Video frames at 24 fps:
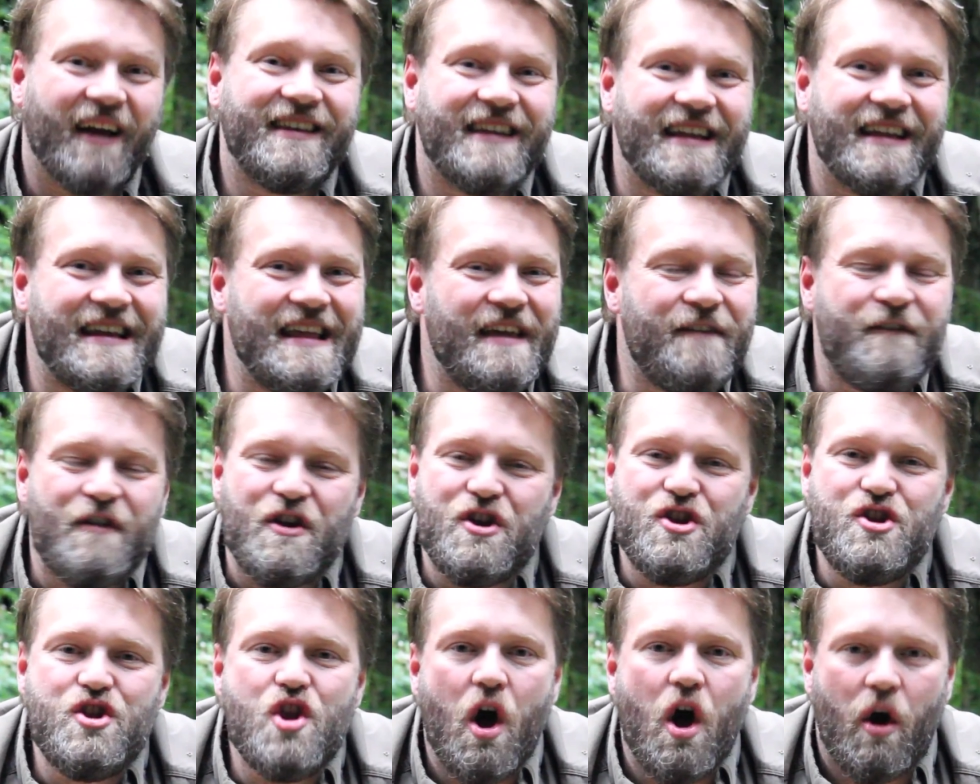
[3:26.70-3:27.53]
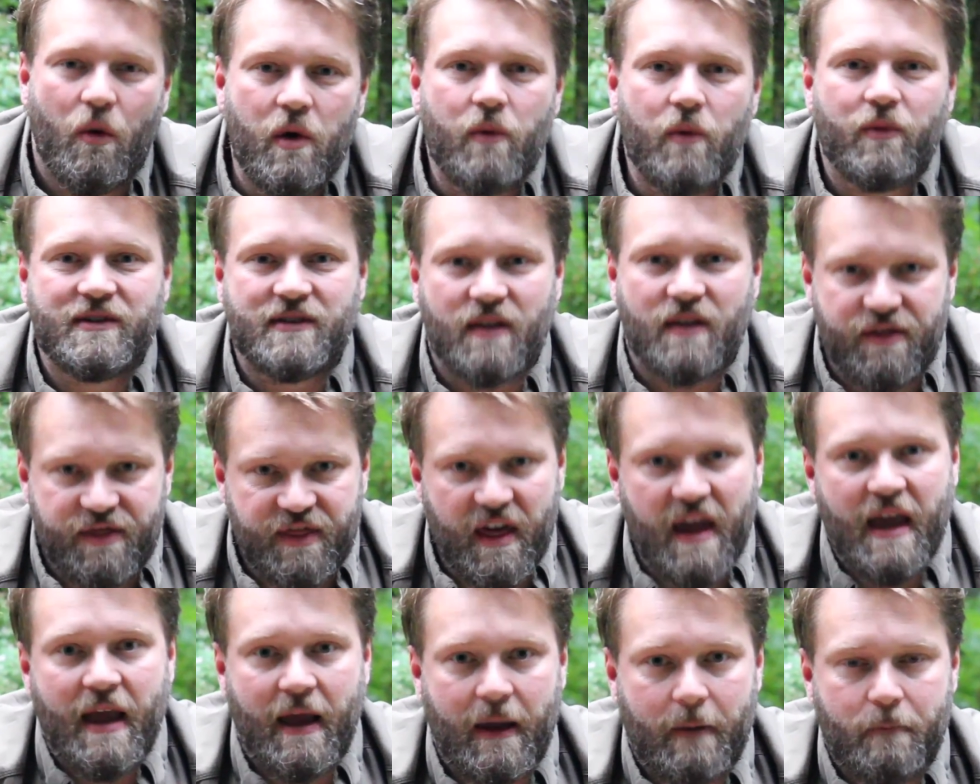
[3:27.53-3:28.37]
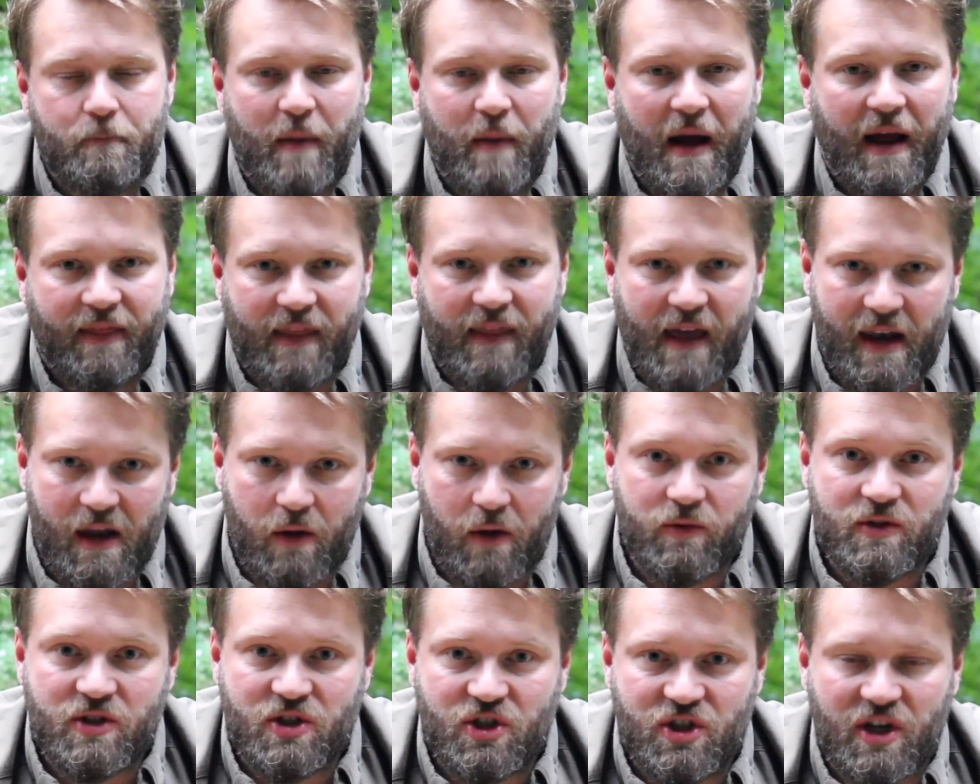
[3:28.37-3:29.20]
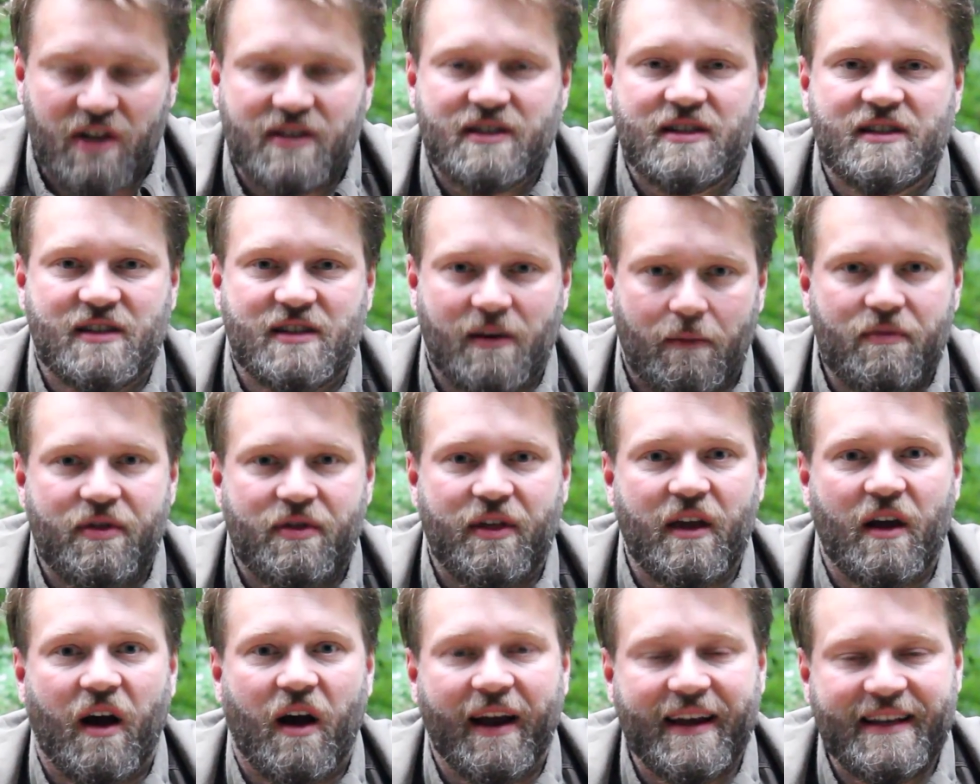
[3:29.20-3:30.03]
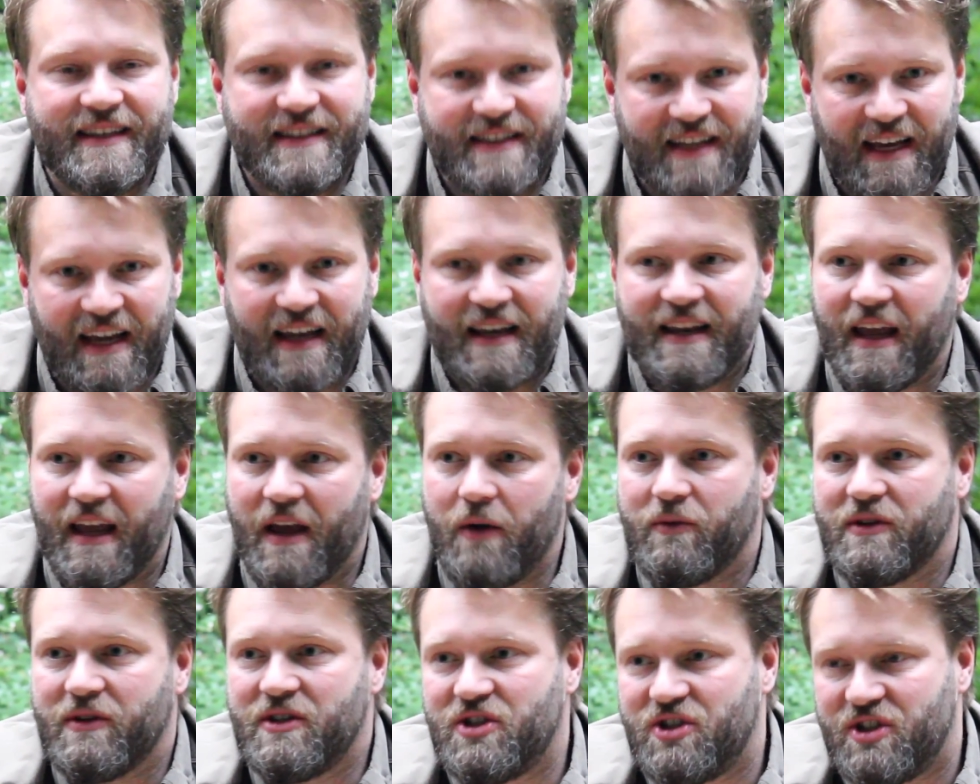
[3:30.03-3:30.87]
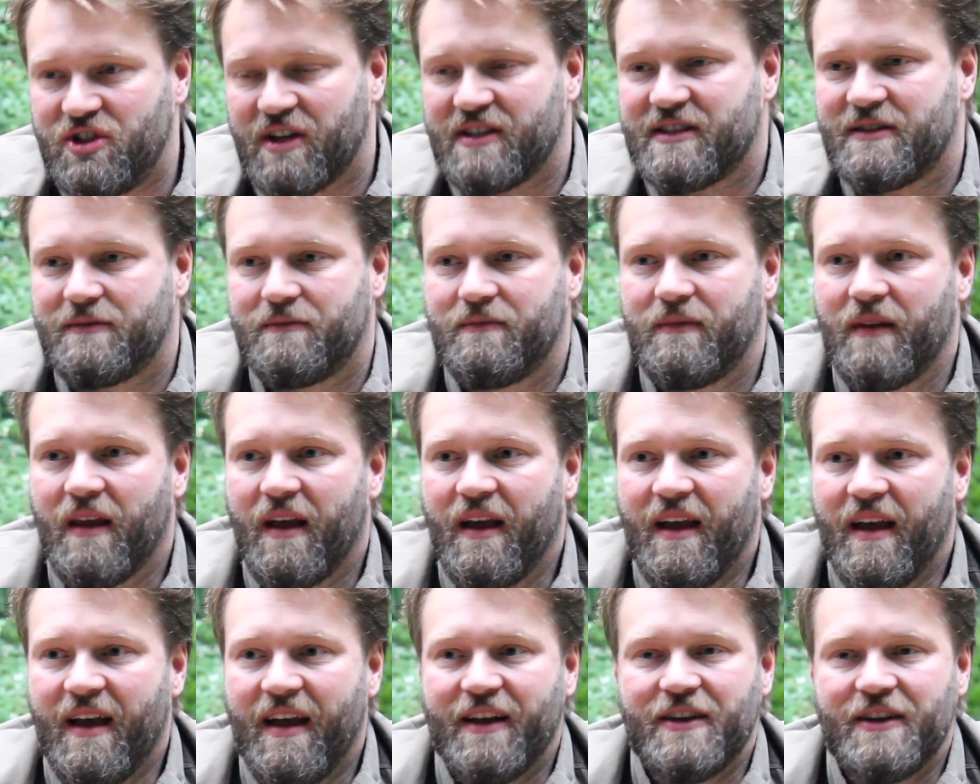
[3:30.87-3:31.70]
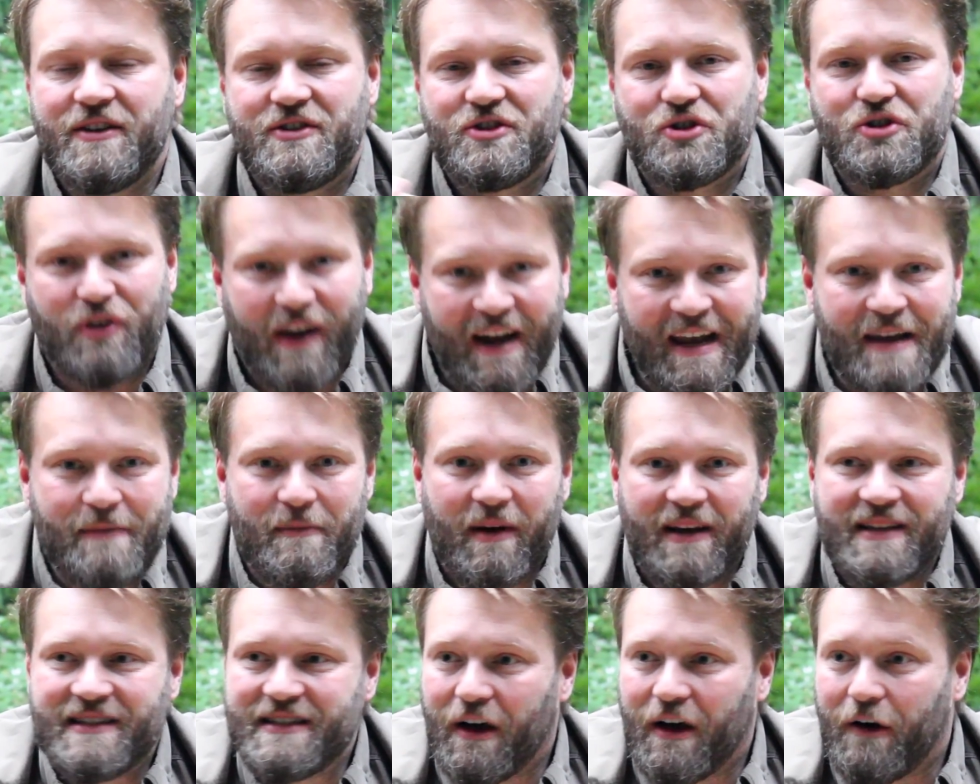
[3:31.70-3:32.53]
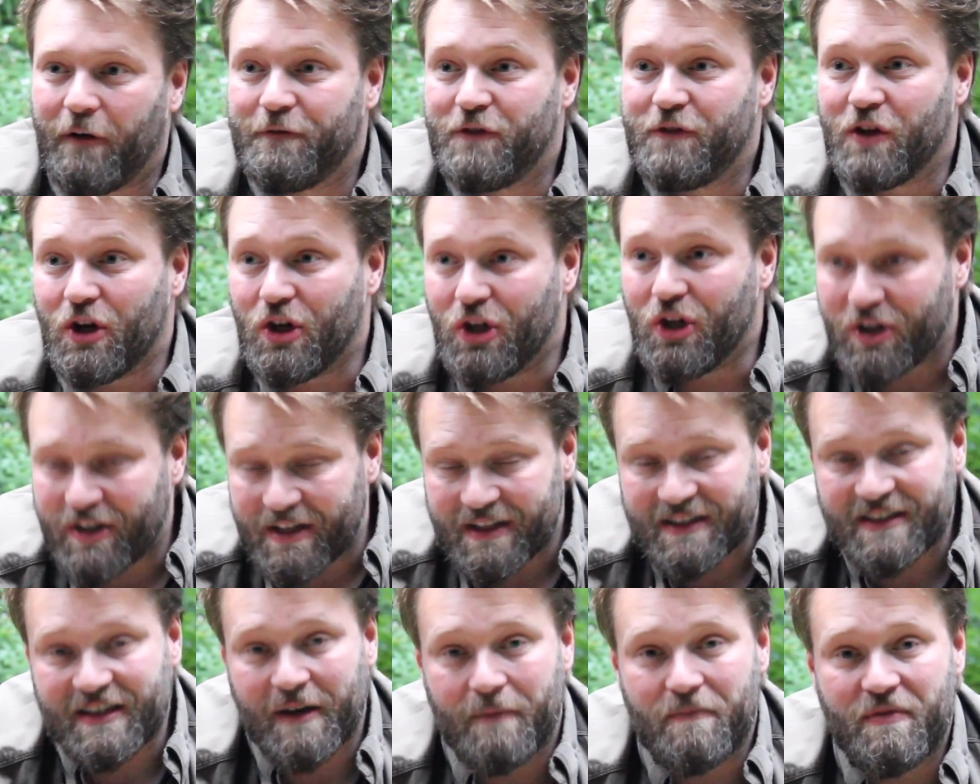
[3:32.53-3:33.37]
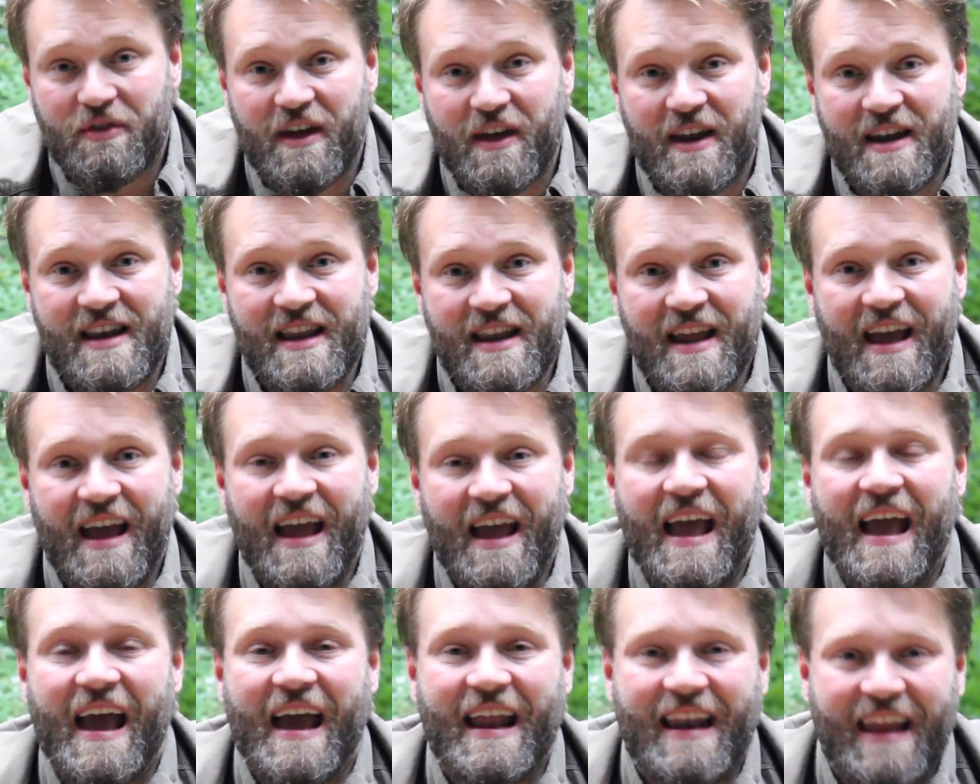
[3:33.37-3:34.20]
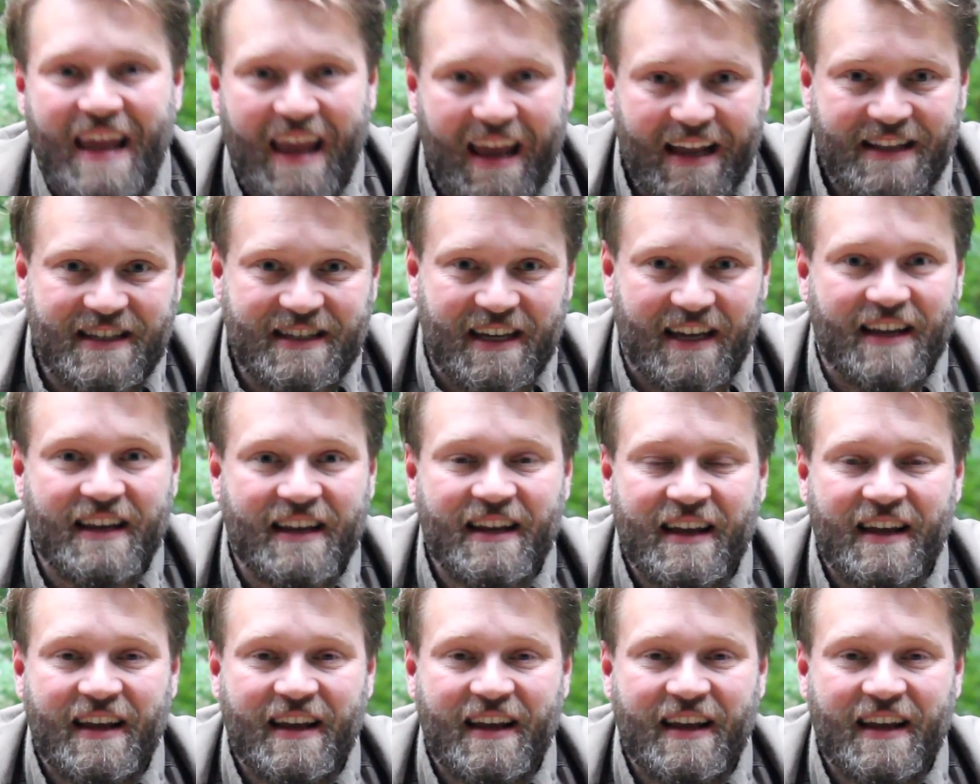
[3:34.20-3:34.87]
didn't even know it was a thing back then. It was just something I did. It was just training myself to look at something and hit it.